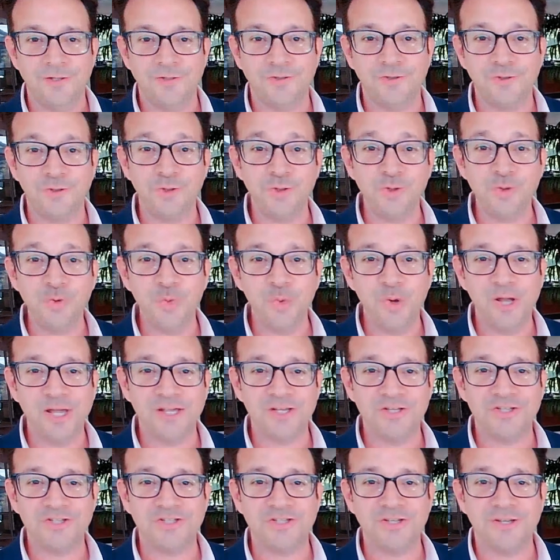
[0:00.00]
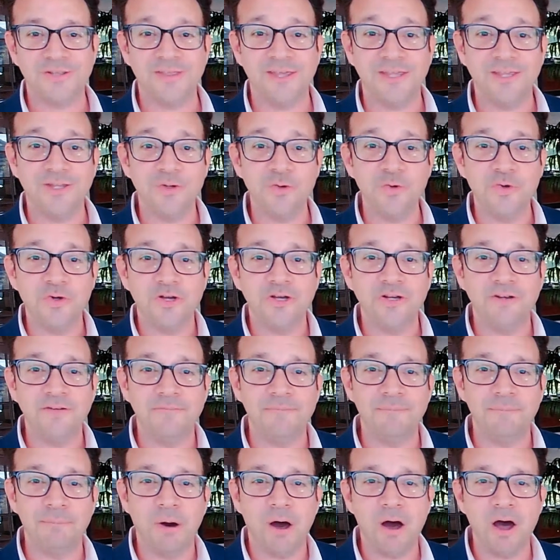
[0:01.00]
Do you wish that you could
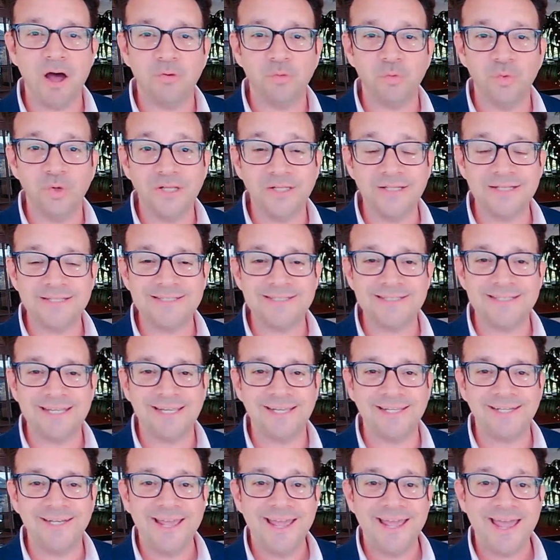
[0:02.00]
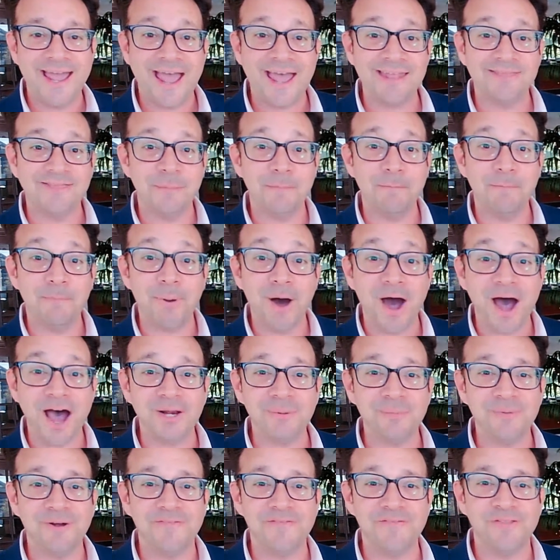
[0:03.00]
have bought real estate at the
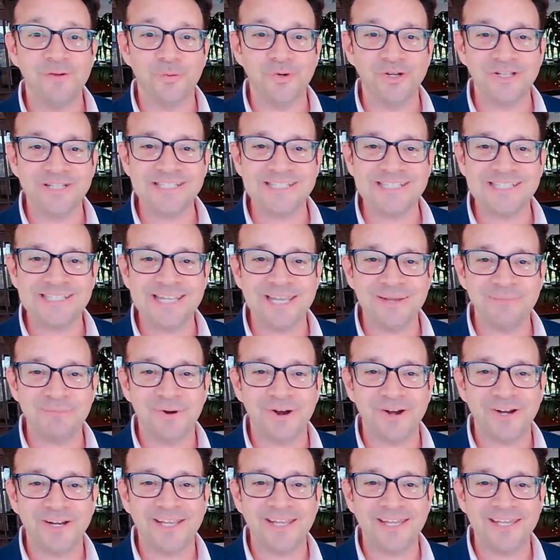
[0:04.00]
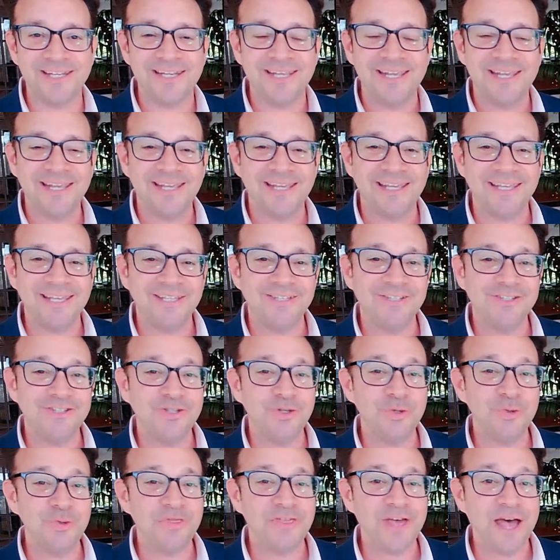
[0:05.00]
bottom of the real estate market in
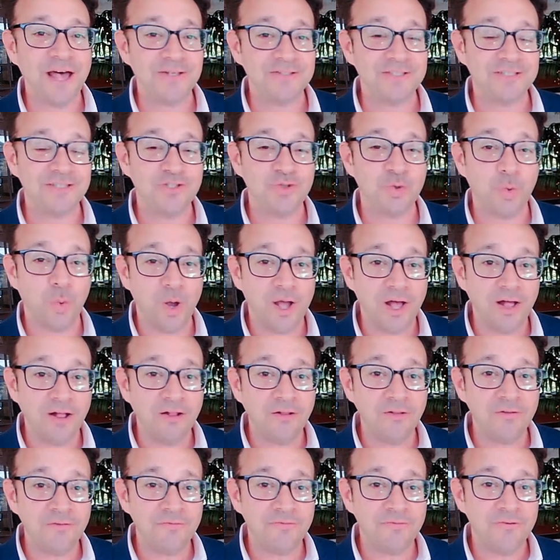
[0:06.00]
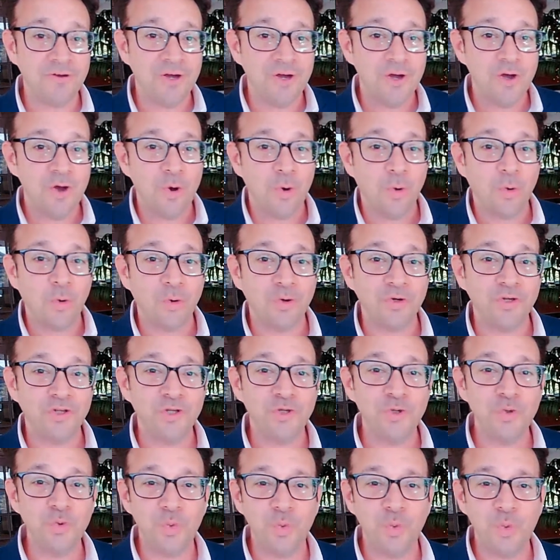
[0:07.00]
2012? Or do
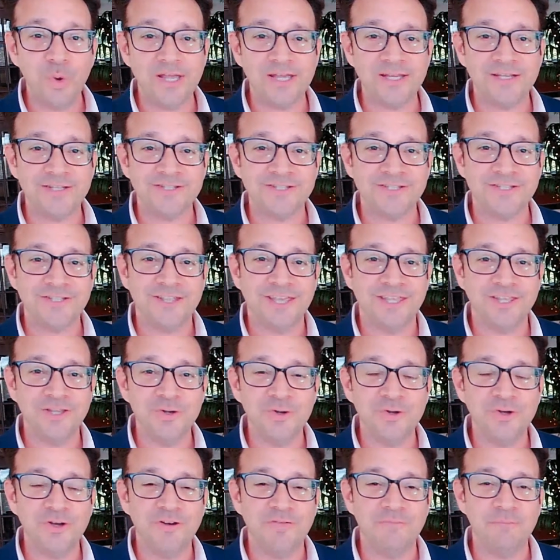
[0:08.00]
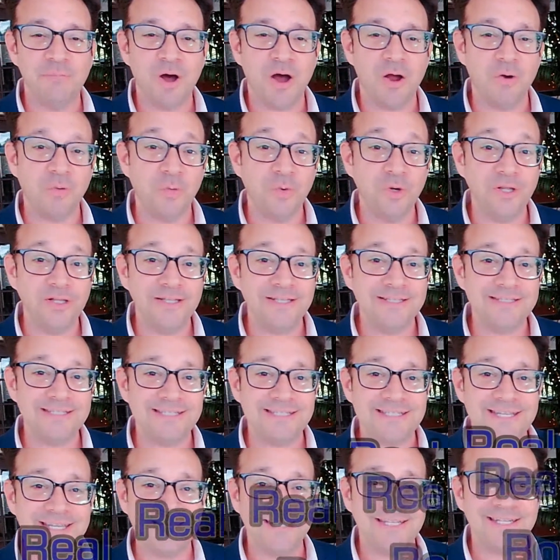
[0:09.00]
you wish that you could have bought real
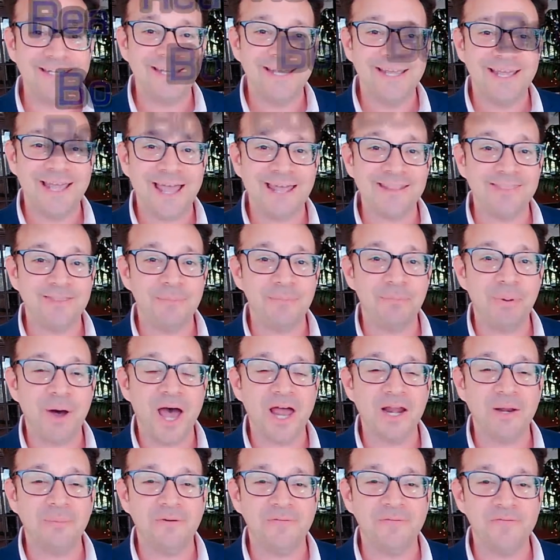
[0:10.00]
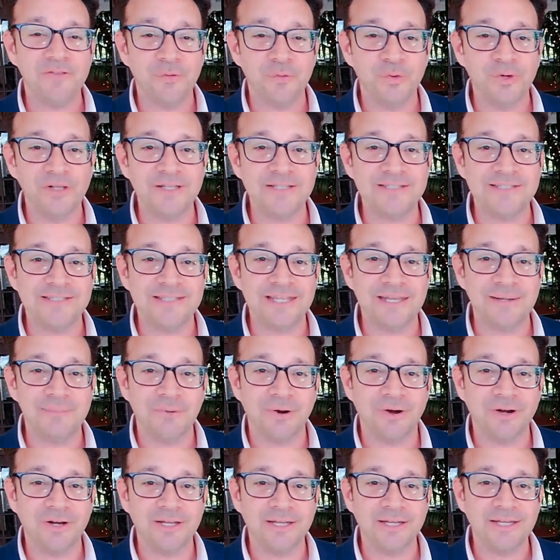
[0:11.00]
estate at the bottom of the real estate
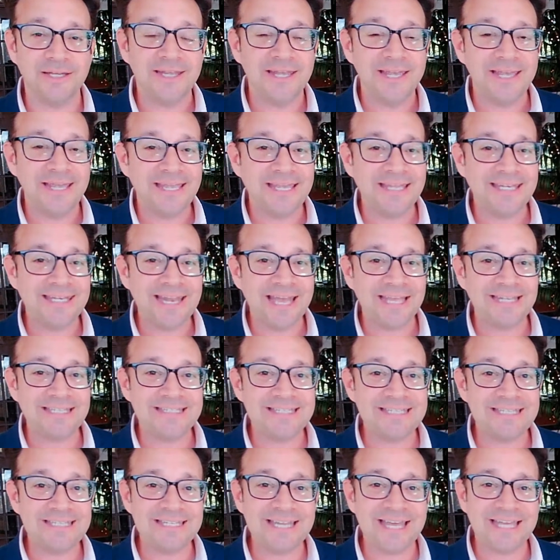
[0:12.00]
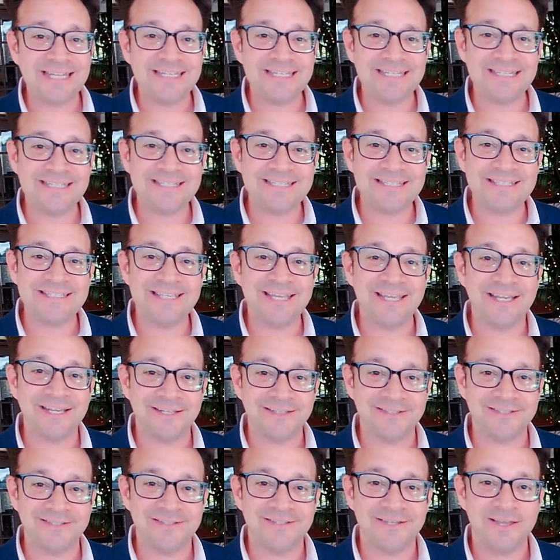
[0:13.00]
market in
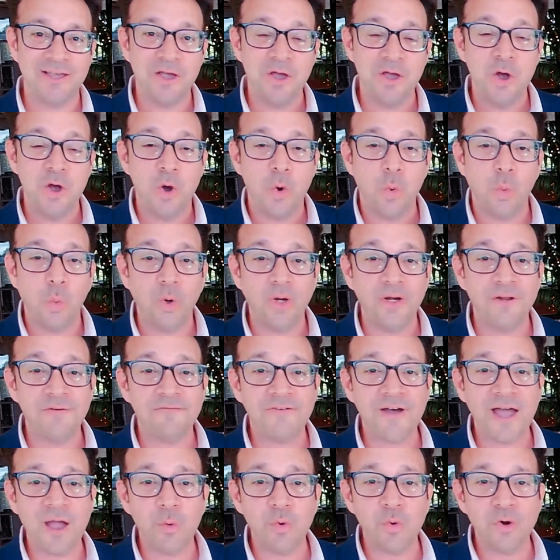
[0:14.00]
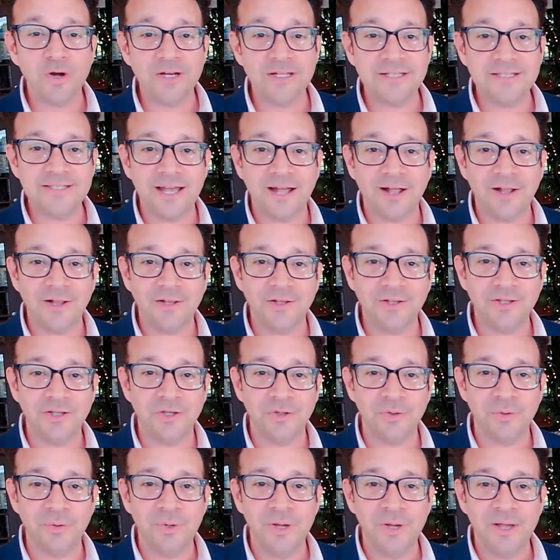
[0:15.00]
1996? What if I were to tell
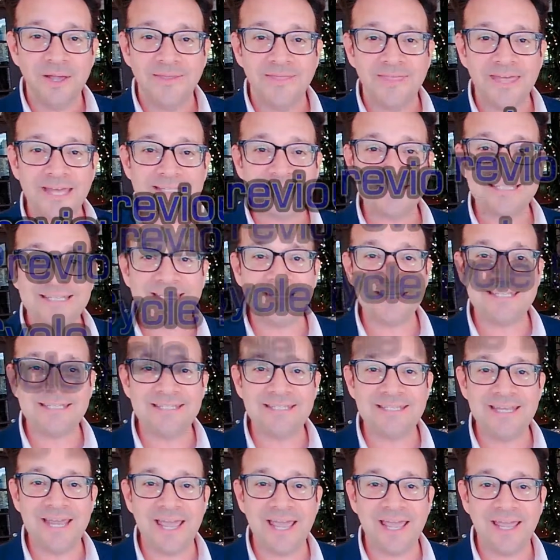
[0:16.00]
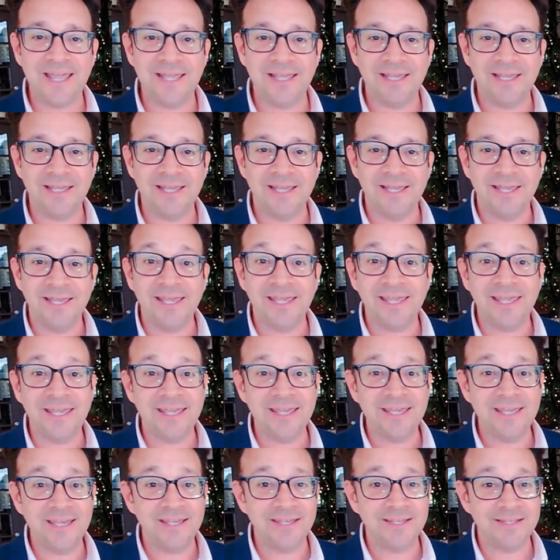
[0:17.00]
you that today
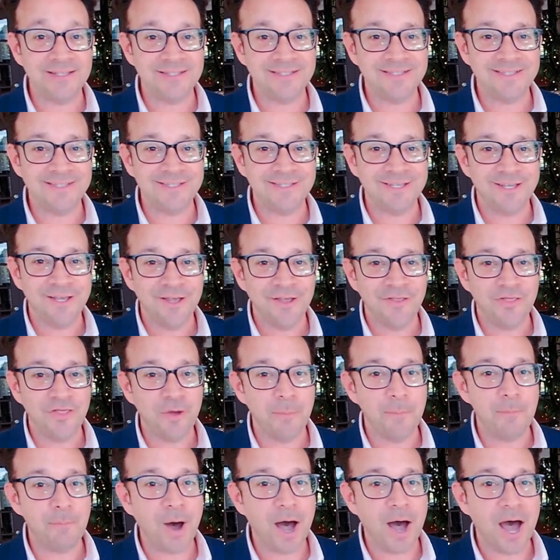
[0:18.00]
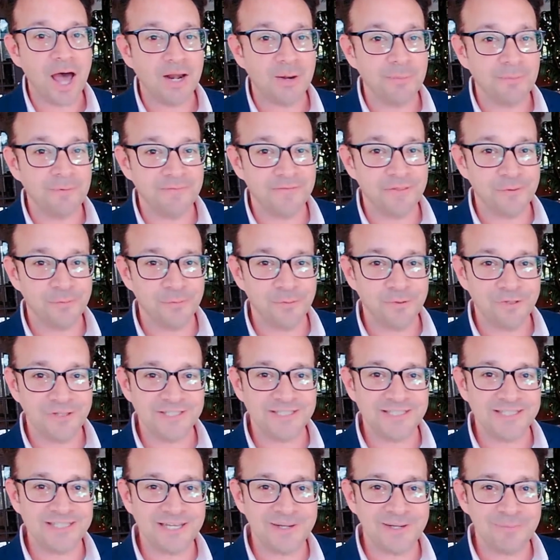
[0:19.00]
is the bottom of the real
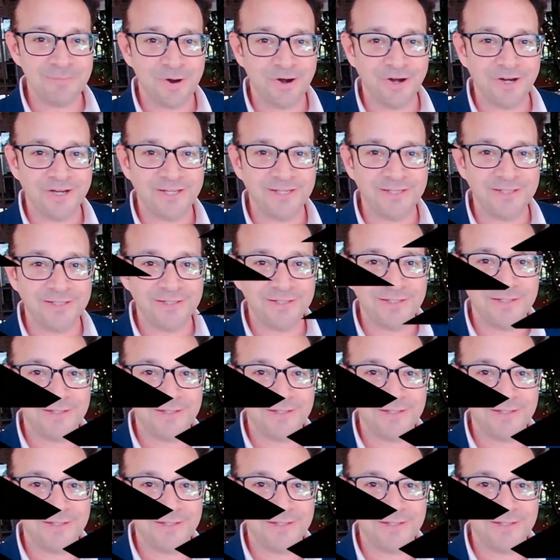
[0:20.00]
estate market?